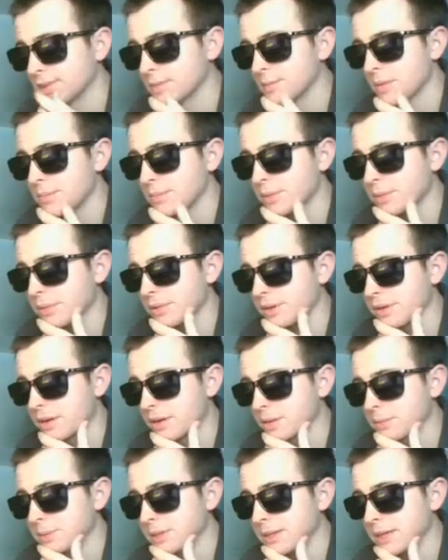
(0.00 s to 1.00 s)
This might be really hard
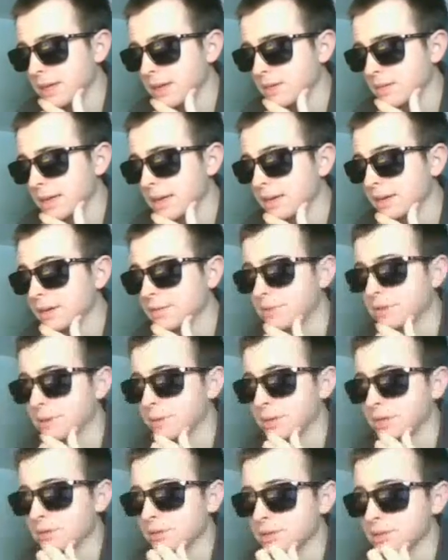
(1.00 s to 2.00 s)
to beat now. I don't even know
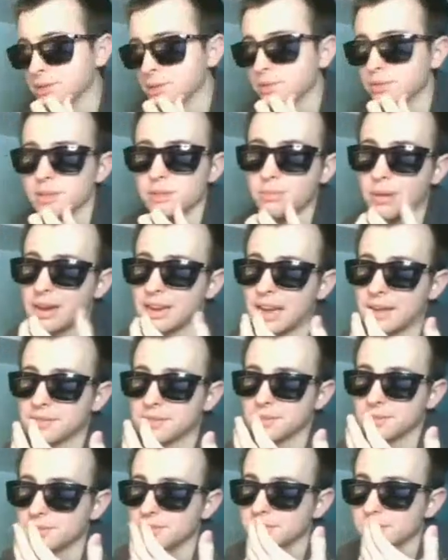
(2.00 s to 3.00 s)
what you can do. You might have
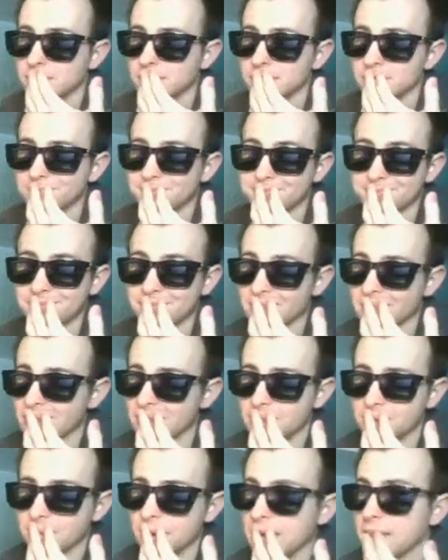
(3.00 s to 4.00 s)
to...
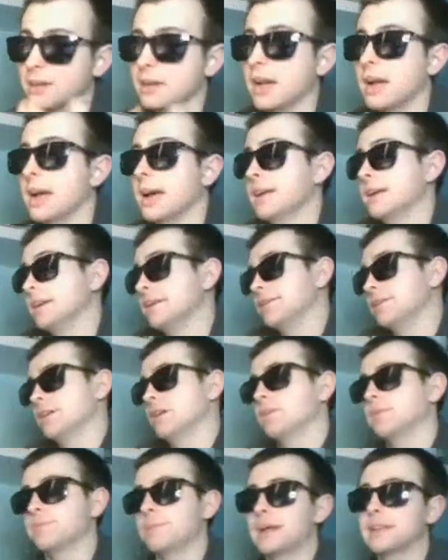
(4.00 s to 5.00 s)
I don't even
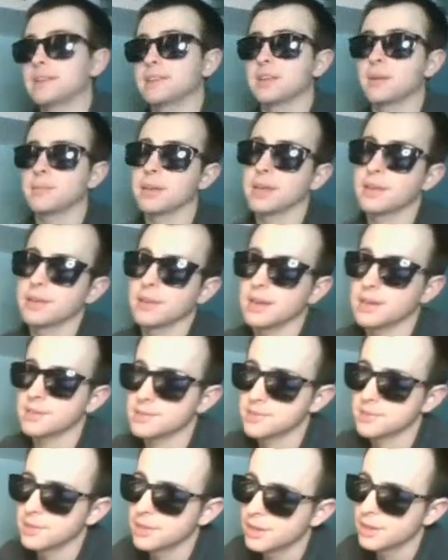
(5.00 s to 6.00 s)
know. Bandit coming in,
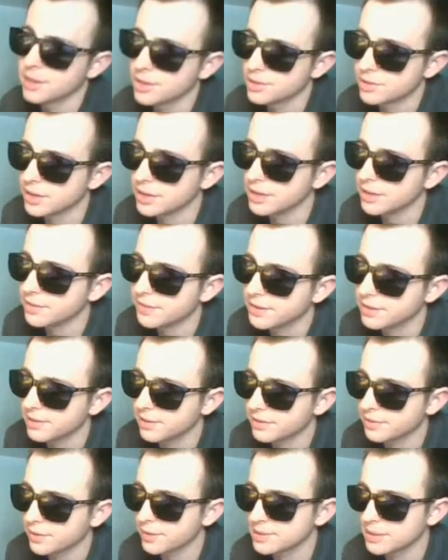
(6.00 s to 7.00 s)
nice. Trying to defend the
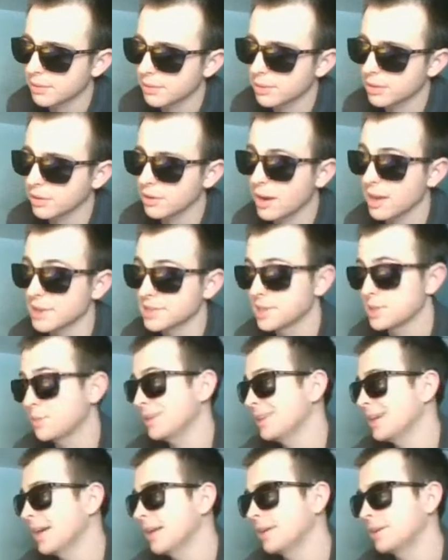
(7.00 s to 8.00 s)
Inferno Tower at all costs. That's what
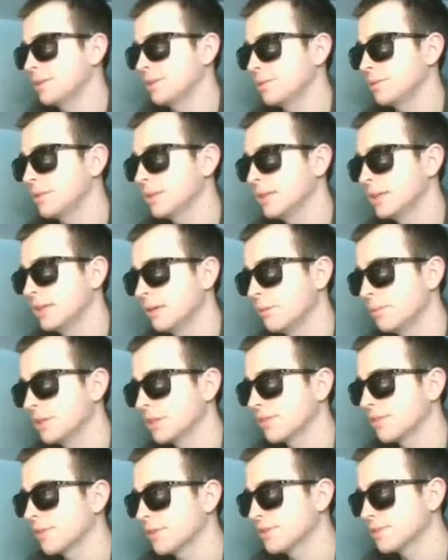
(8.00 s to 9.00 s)
you gotta do. When
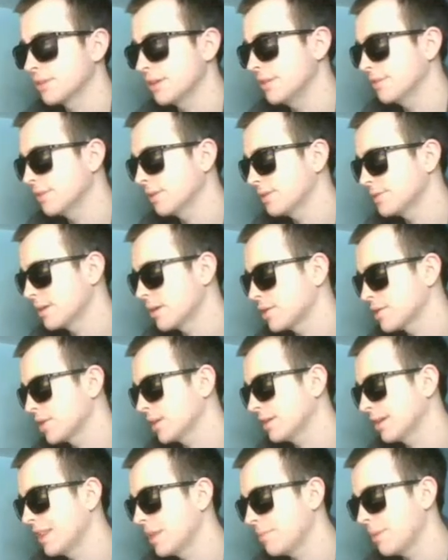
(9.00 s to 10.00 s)
the Inferno Tower is
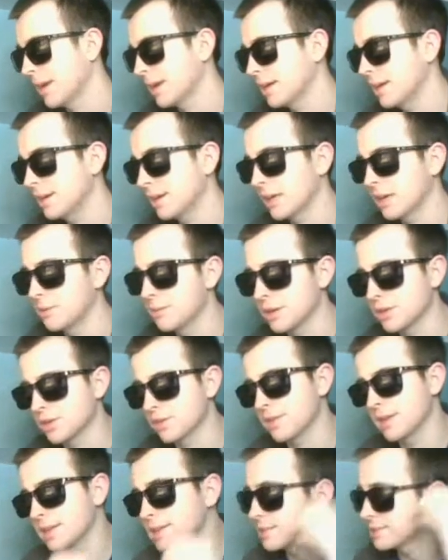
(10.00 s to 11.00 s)
locked on that Mega Knight, you gotta make sure
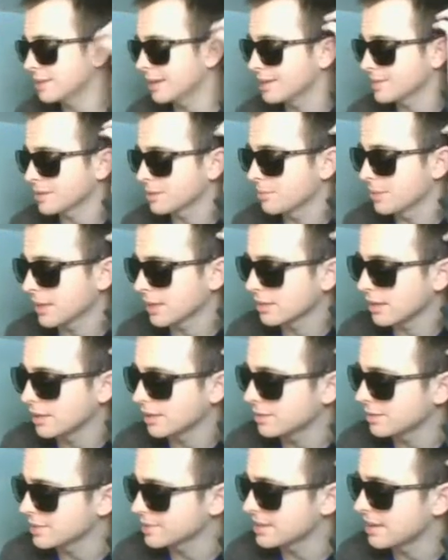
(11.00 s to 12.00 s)
that it stays on the Mega Knight.
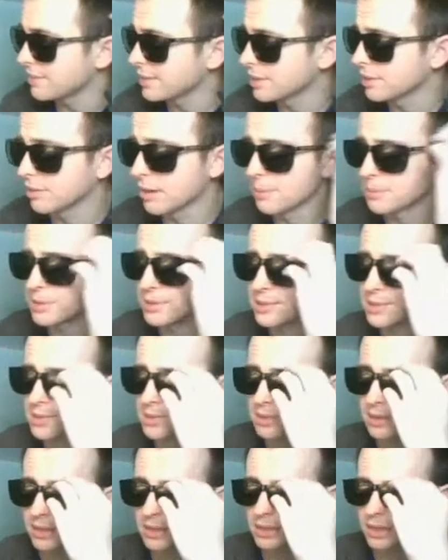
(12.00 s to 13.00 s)
It doesn't have any interruptions.